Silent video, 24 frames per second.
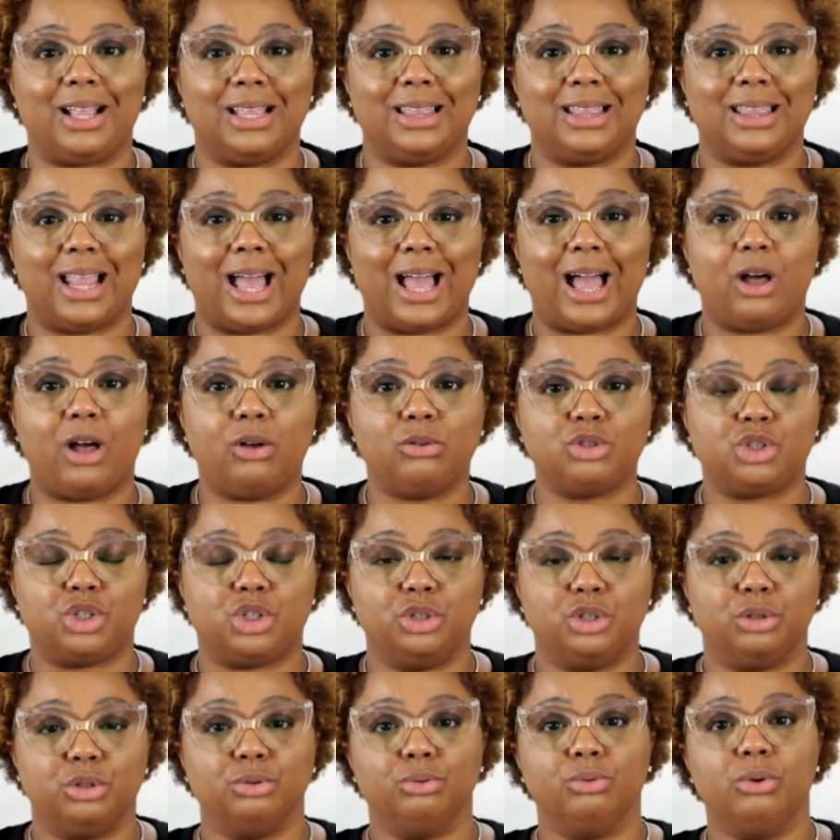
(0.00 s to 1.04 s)
It
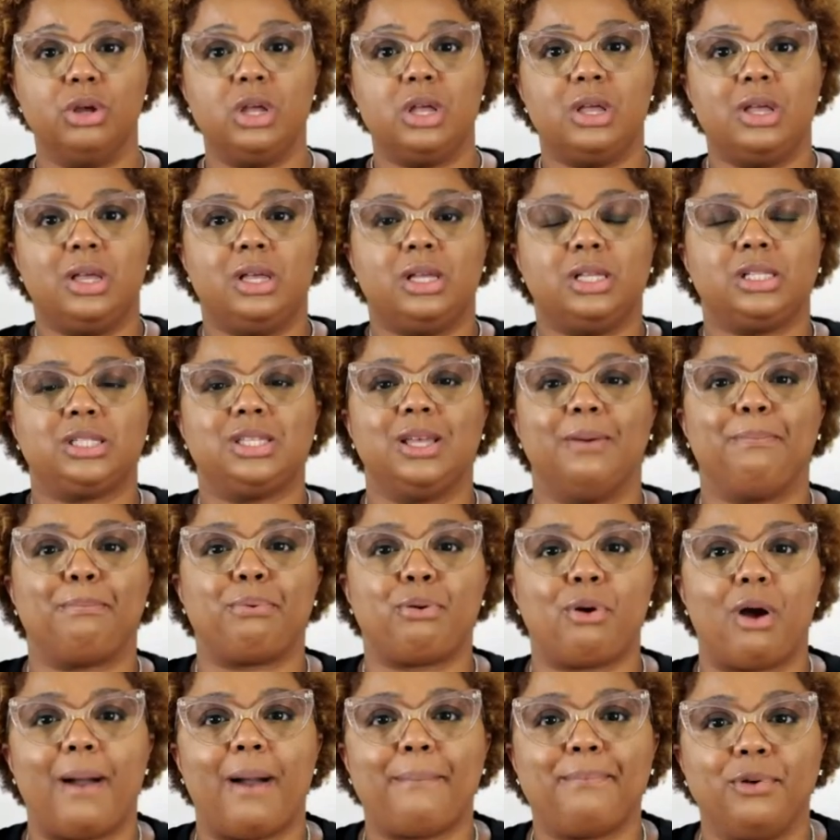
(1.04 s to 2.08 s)
allows you to
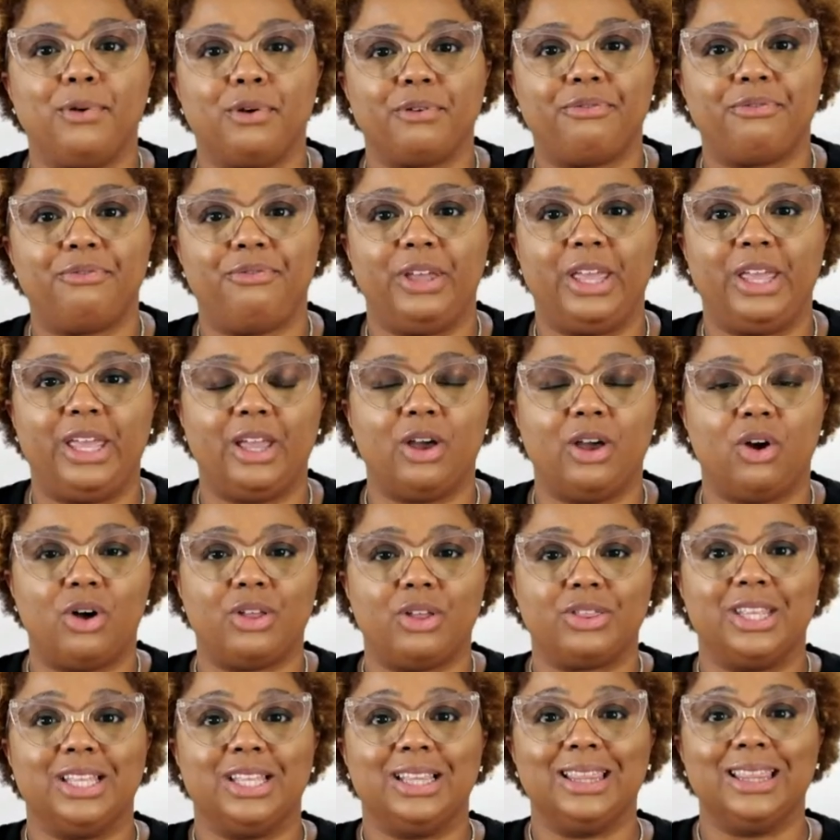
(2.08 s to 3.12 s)
prop your feet
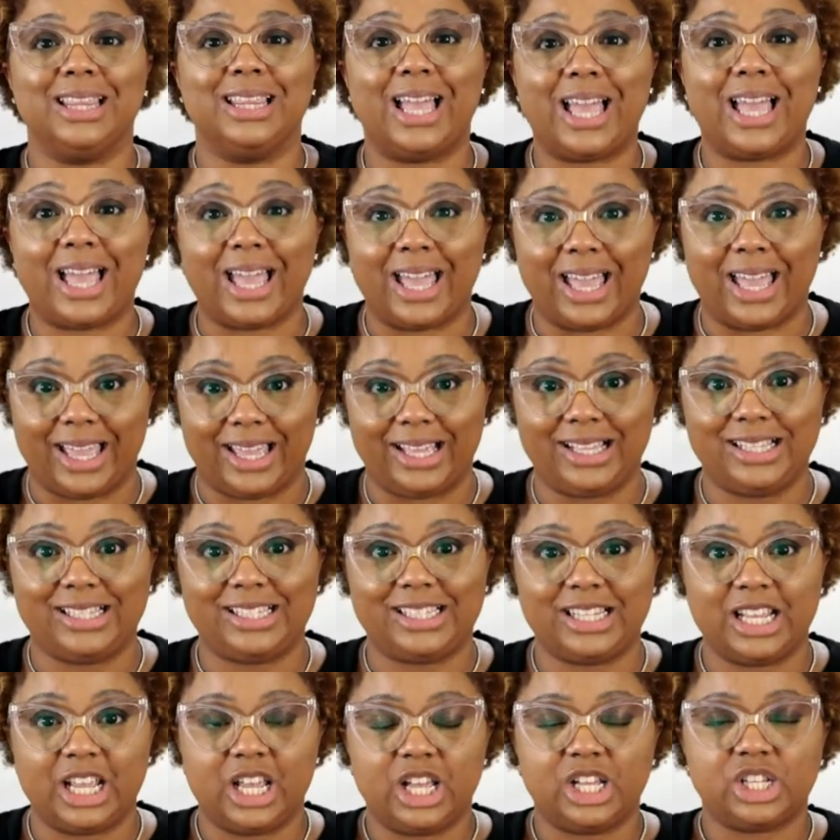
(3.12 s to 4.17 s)
on the legs